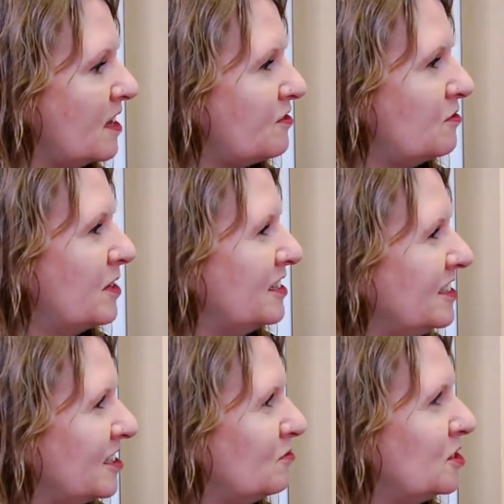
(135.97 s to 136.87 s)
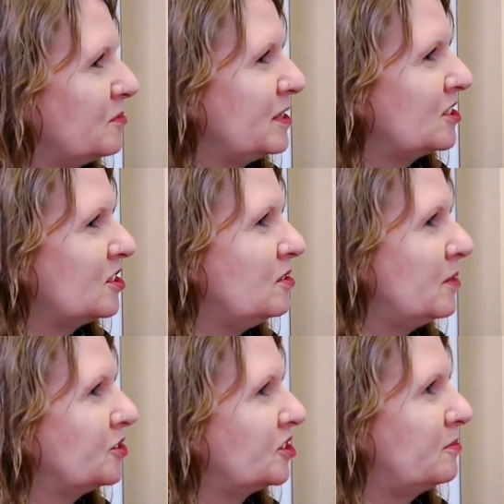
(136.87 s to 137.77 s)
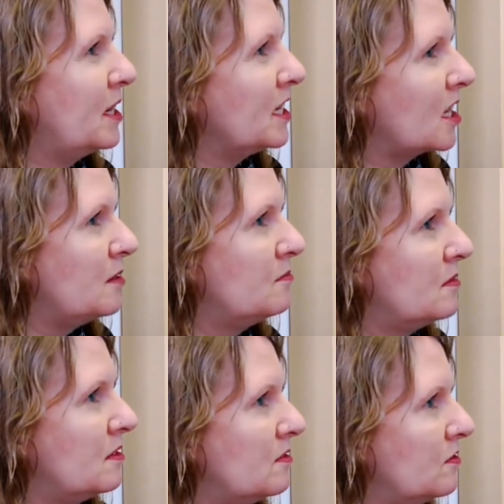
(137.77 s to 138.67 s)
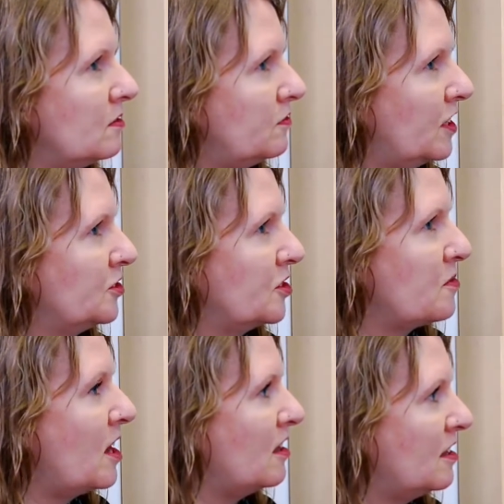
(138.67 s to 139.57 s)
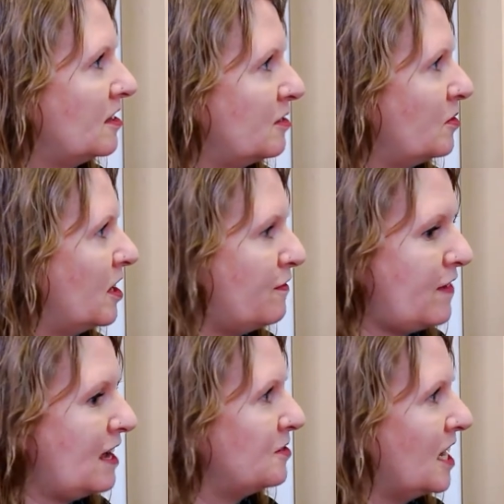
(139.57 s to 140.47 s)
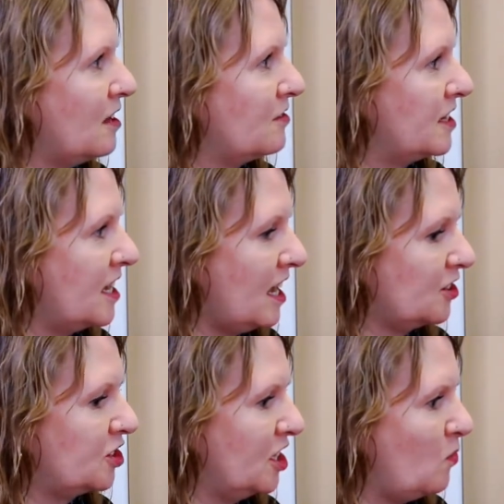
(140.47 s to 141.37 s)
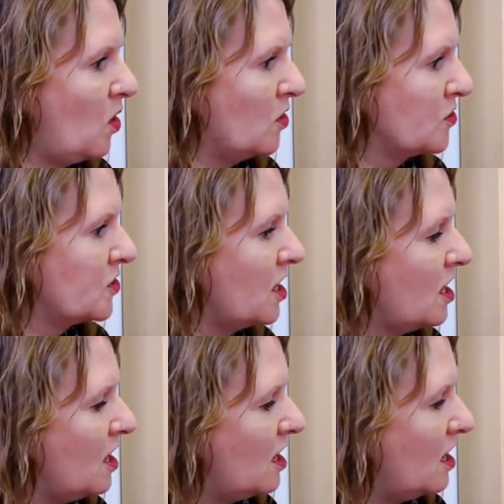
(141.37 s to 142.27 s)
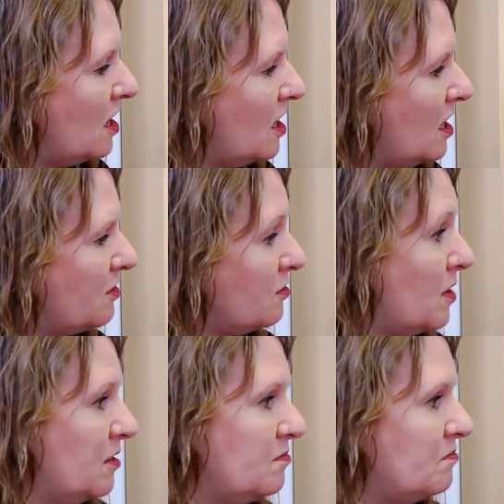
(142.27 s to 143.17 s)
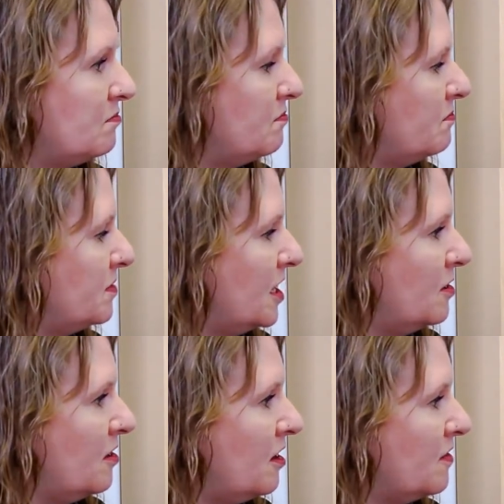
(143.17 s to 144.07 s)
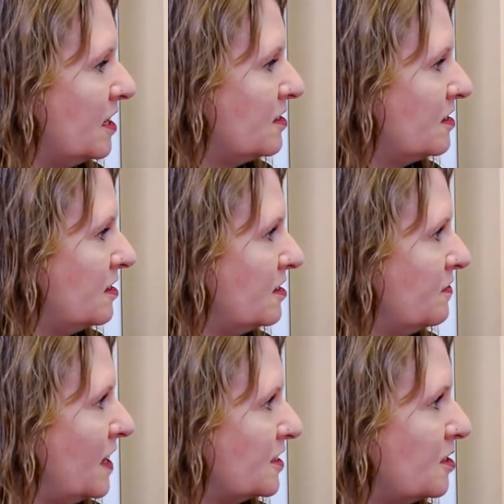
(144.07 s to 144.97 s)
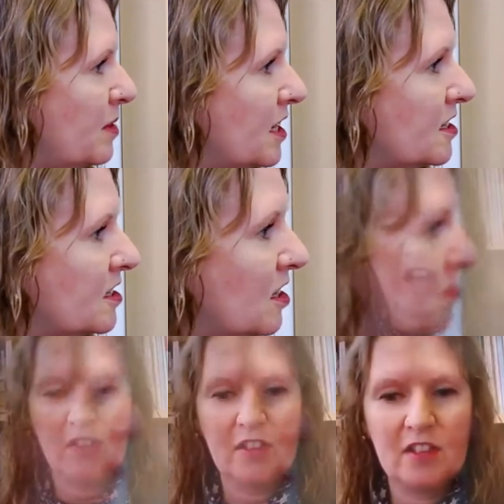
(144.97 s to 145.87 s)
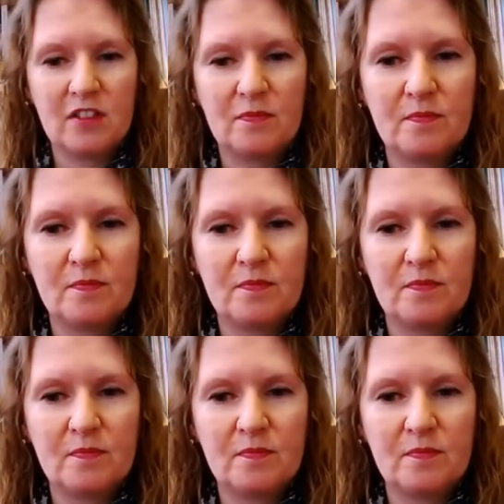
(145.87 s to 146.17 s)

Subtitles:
thought, well, you know, would it be too much to make him French as well? And then when I found out that he actually was, I thought, well, there you are, there's the facts to back it up. I think